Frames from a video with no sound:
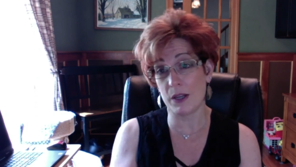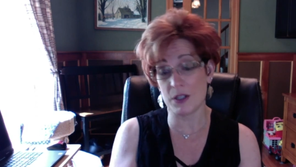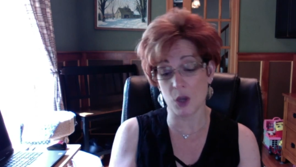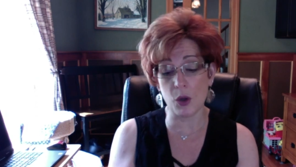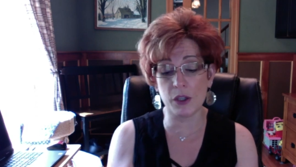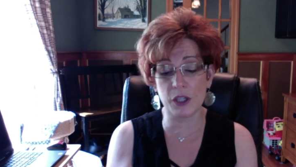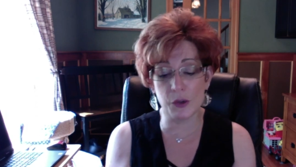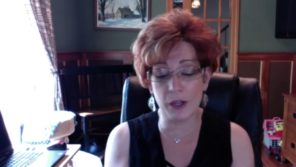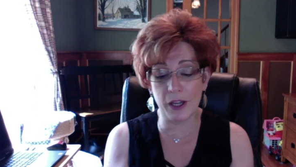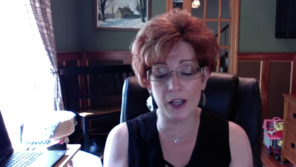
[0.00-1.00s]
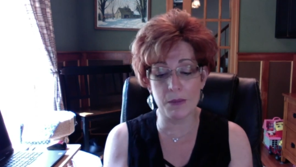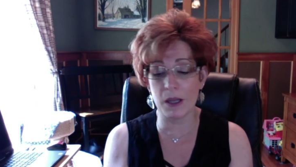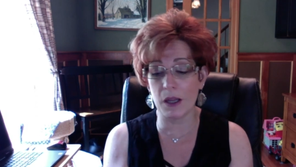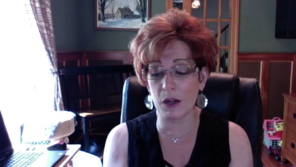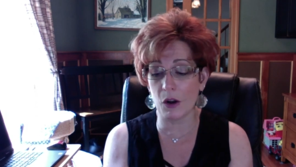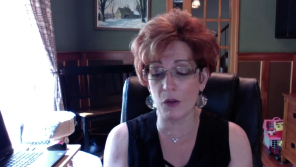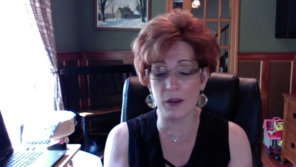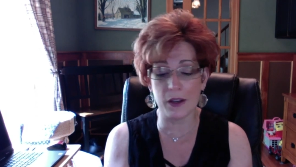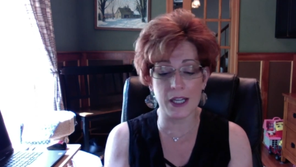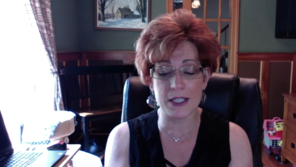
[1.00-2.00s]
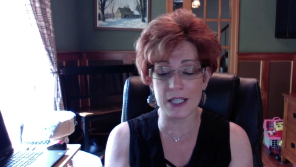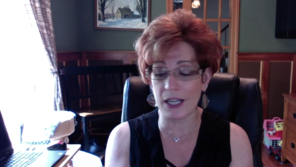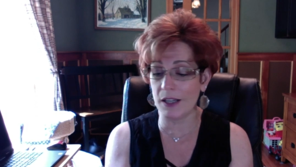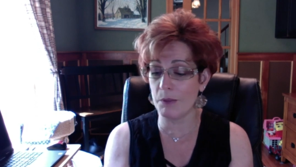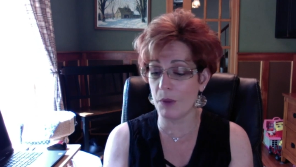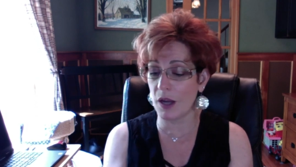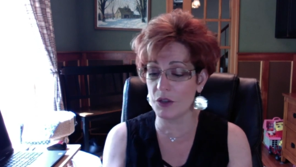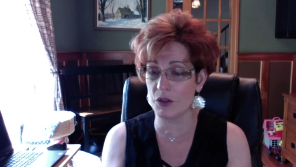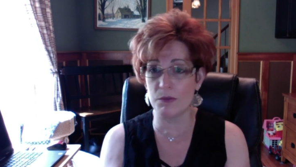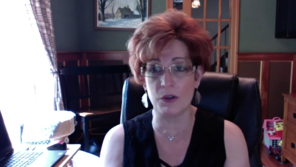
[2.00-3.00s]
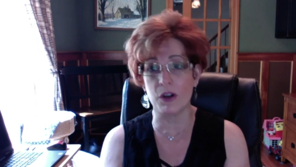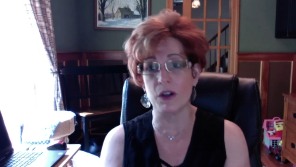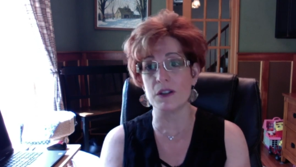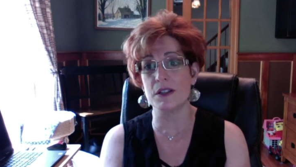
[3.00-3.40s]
sold a unit in the middle of COVID-19 and bought 2 more.